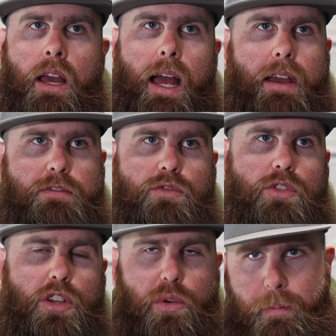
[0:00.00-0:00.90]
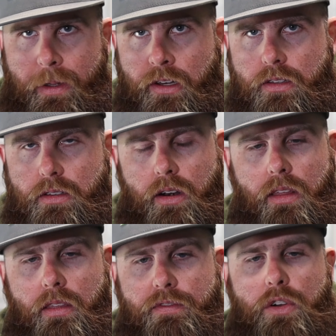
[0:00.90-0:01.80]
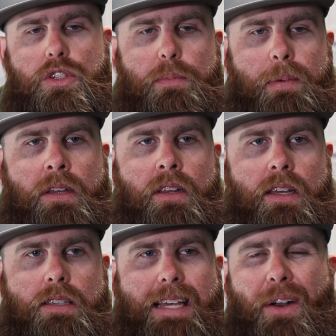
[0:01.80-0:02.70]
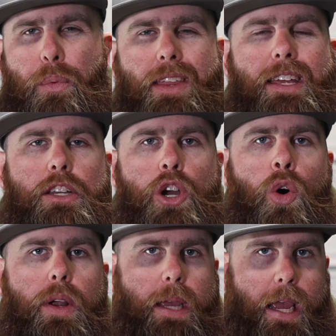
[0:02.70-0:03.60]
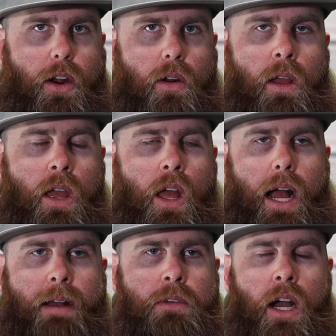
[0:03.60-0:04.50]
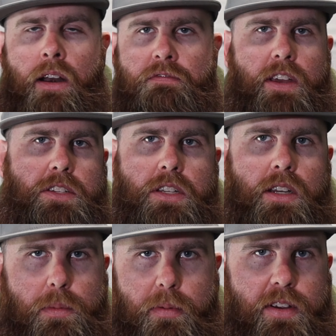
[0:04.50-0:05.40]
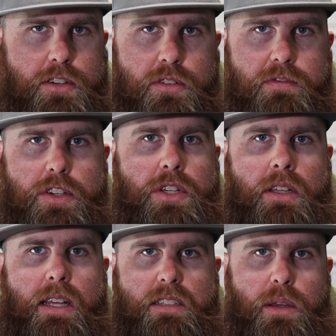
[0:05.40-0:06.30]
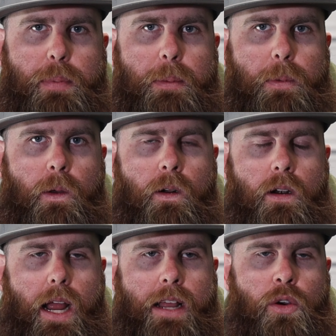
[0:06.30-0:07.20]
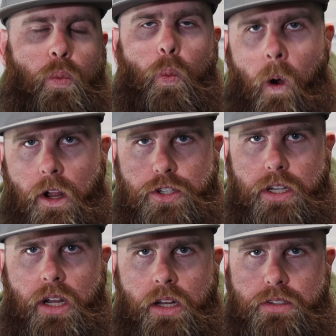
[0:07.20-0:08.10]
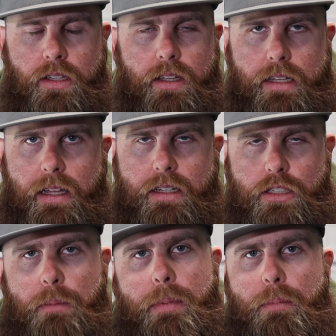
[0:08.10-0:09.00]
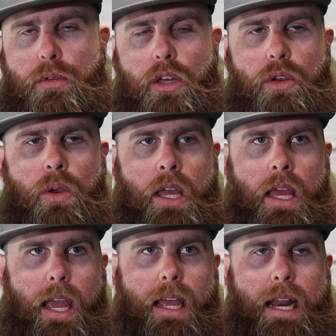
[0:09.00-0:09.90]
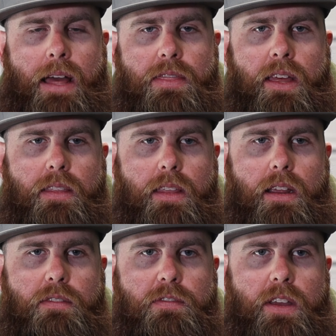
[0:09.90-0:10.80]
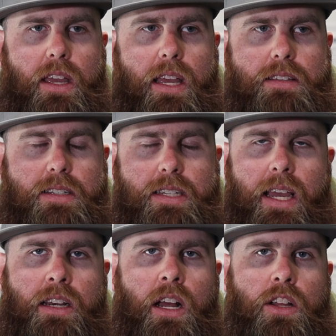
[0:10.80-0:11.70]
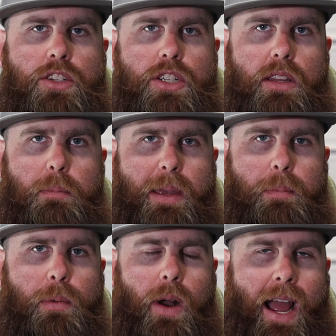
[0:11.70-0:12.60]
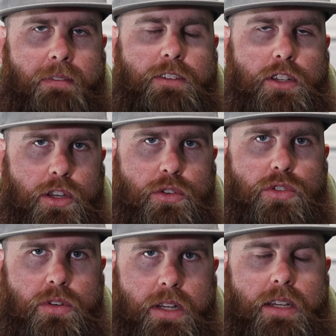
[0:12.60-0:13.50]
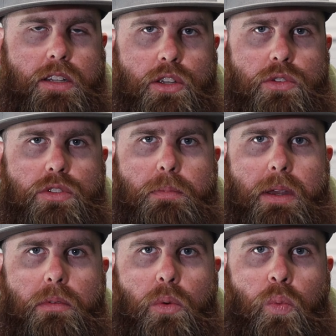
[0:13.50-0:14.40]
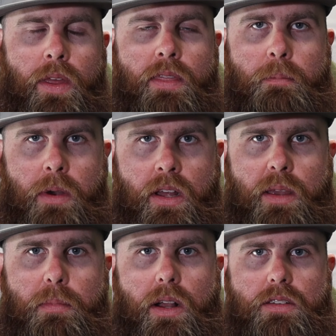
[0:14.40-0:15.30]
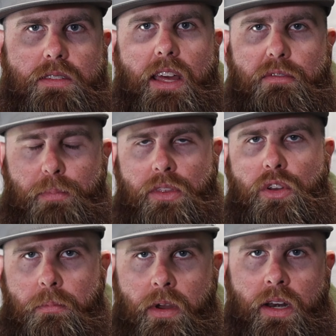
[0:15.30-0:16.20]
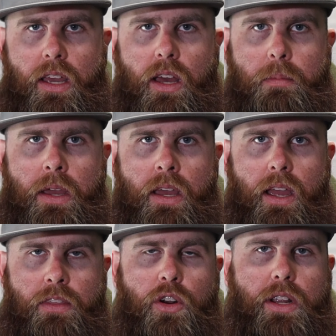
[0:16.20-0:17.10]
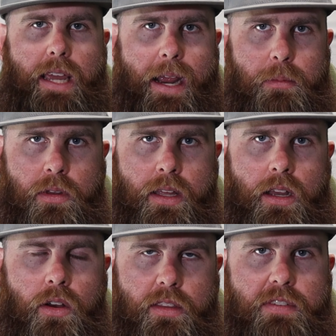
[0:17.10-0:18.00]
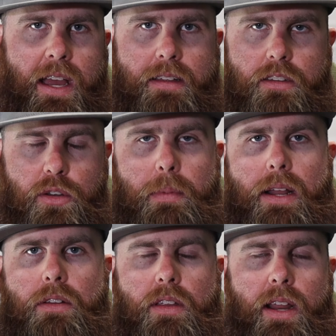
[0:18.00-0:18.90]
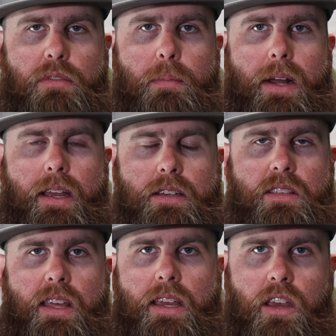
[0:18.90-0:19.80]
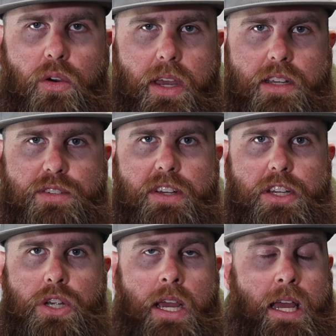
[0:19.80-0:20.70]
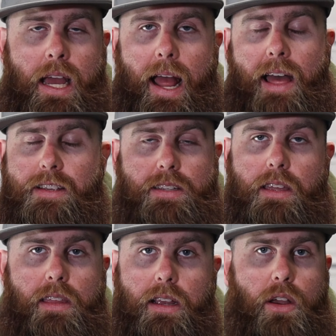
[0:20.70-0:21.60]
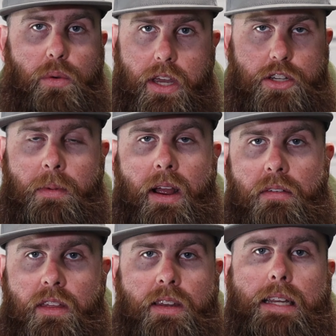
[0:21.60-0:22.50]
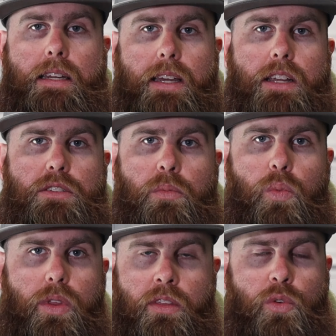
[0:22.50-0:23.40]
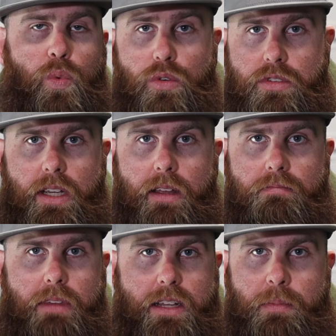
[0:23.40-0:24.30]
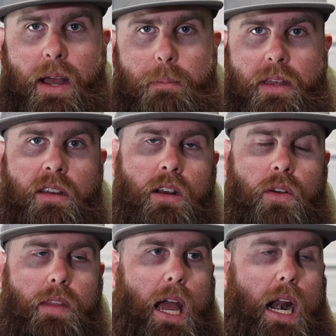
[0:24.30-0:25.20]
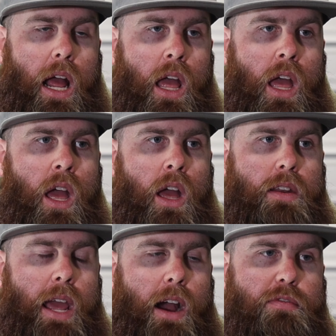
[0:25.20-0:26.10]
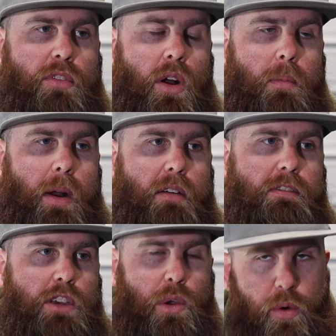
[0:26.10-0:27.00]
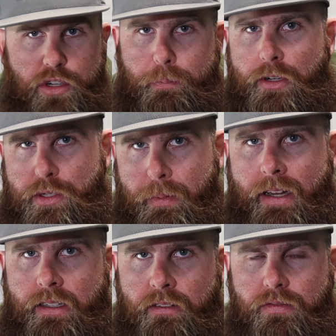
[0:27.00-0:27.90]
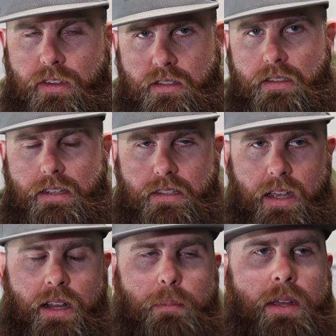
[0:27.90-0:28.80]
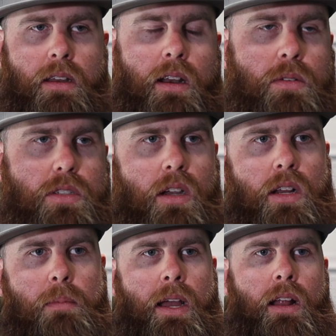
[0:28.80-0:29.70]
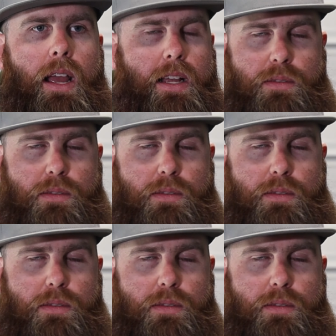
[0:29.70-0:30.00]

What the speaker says: I have two opinions on it. The first opinion is I really don't care. I'm not invested into professional fishing like some people are. I don't watch it constantly like some people do. And I think that if it's a technology that people have to use or need to use to be able to win the money because they've put their money up and they're gambling on the fact that they're better than everybody else and they can go catch fish, I say they go catch them however they need to catch them within the rule set. That's my opinion on that. Now, from a viewer's perspective, this is that second opinion I was talking about.